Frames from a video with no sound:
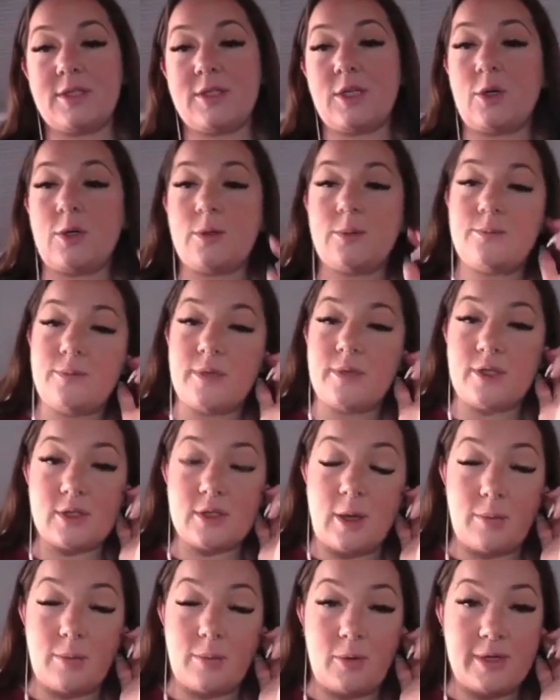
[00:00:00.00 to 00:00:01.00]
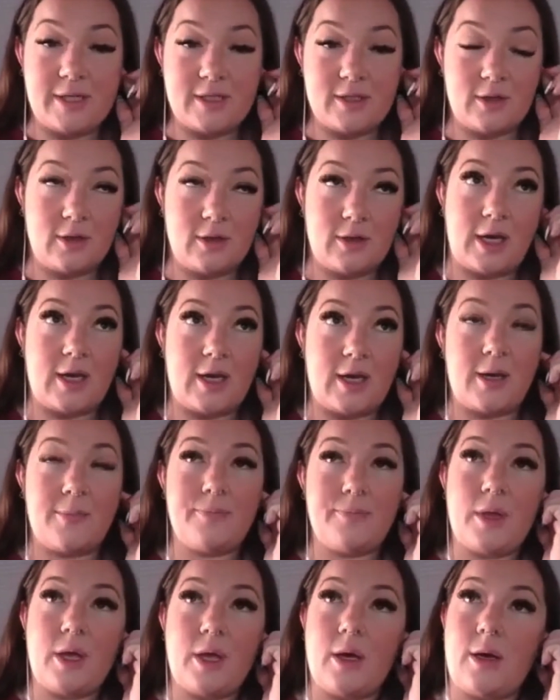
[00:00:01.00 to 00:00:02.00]
So there's a couple ways to look at
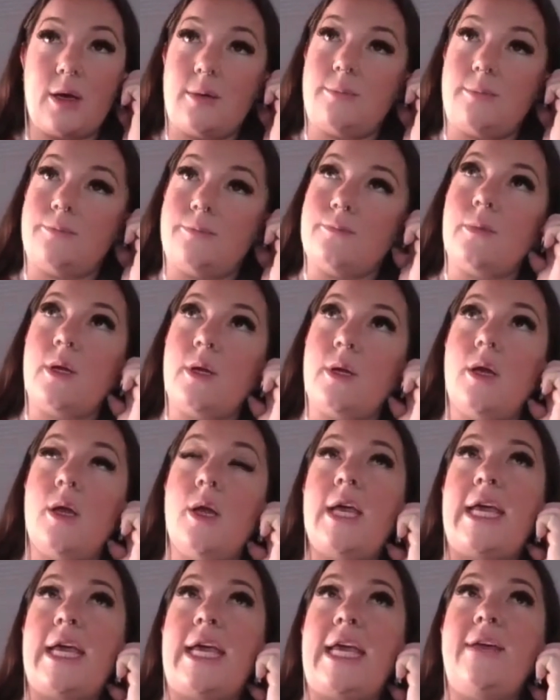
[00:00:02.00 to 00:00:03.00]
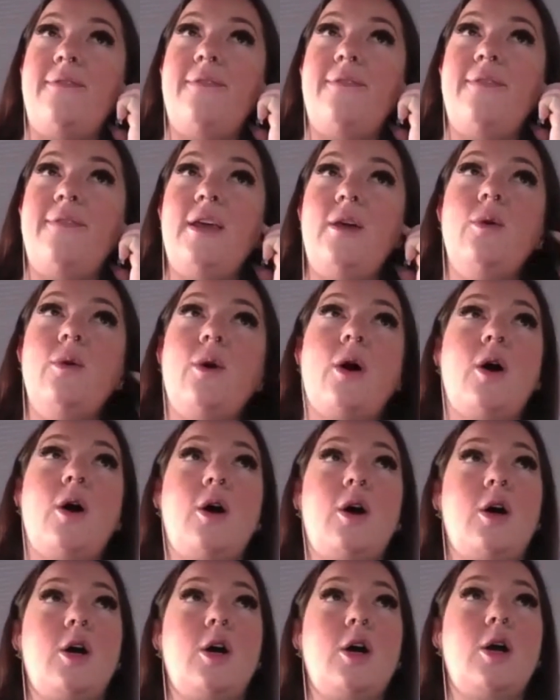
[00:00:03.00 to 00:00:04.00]
it. If you
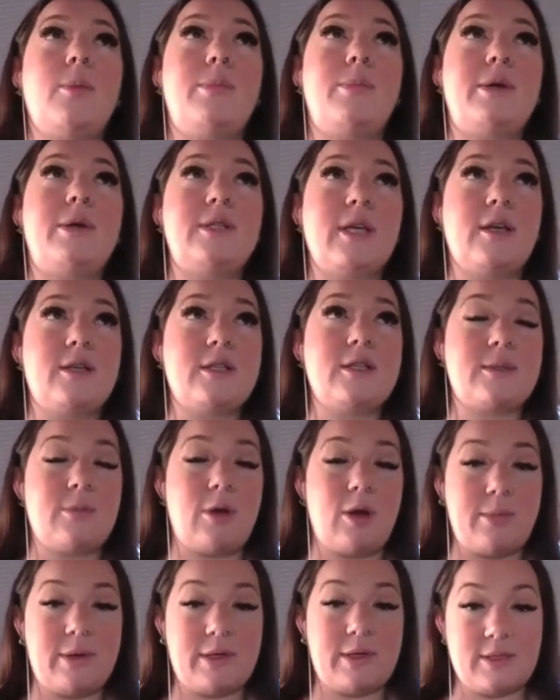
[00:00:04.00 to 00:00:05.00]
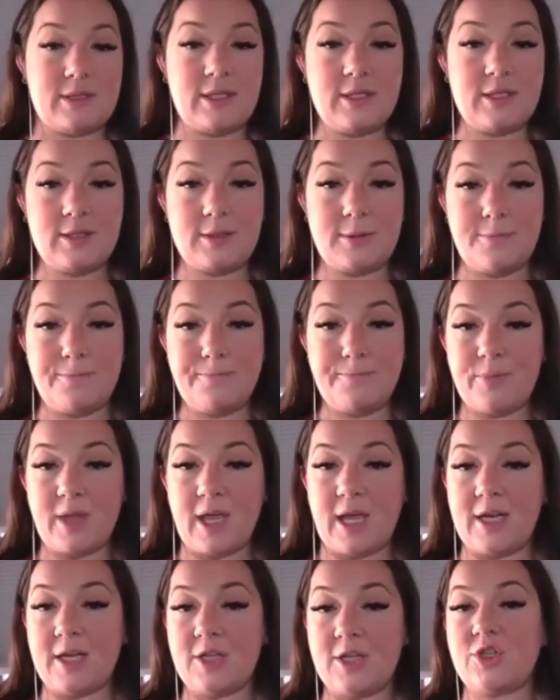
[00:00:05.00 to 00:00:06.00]
are building a small business
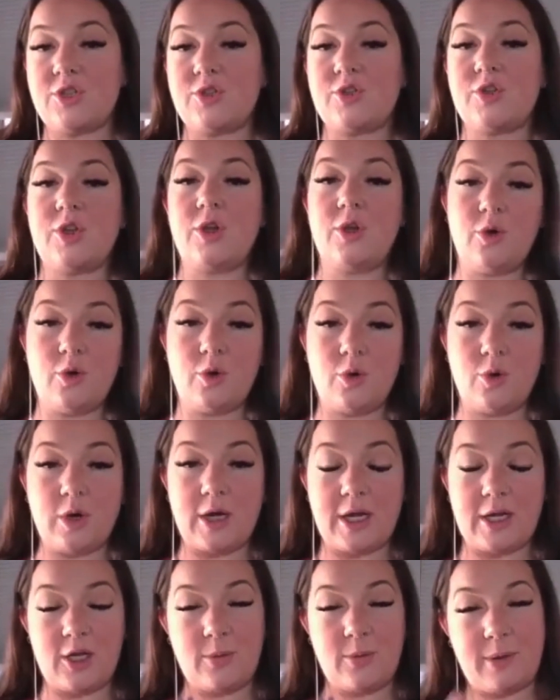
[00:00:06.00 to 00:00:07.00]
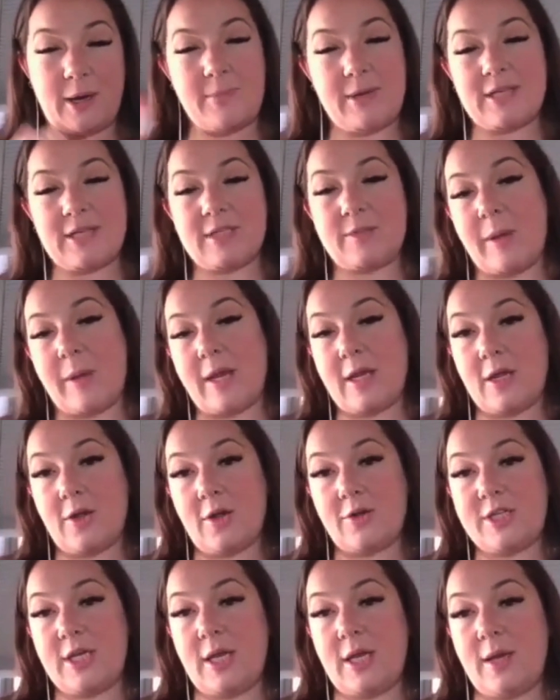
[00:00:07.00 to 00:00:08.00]
and it's just you and you might be expanding
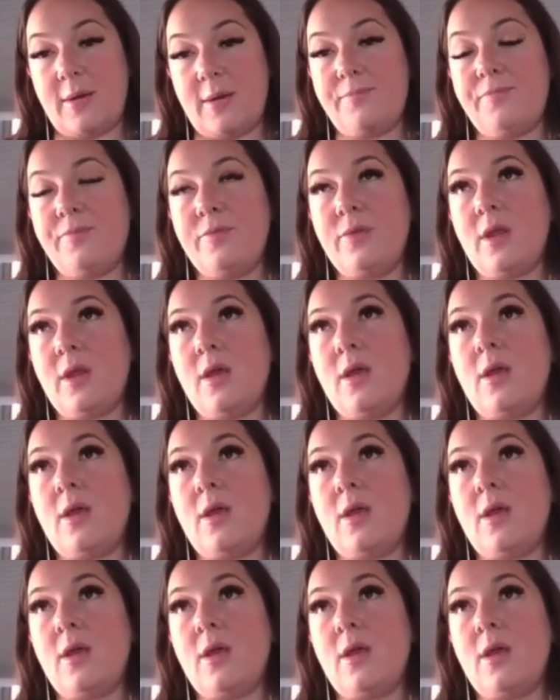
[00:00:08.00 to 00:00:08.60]
your team,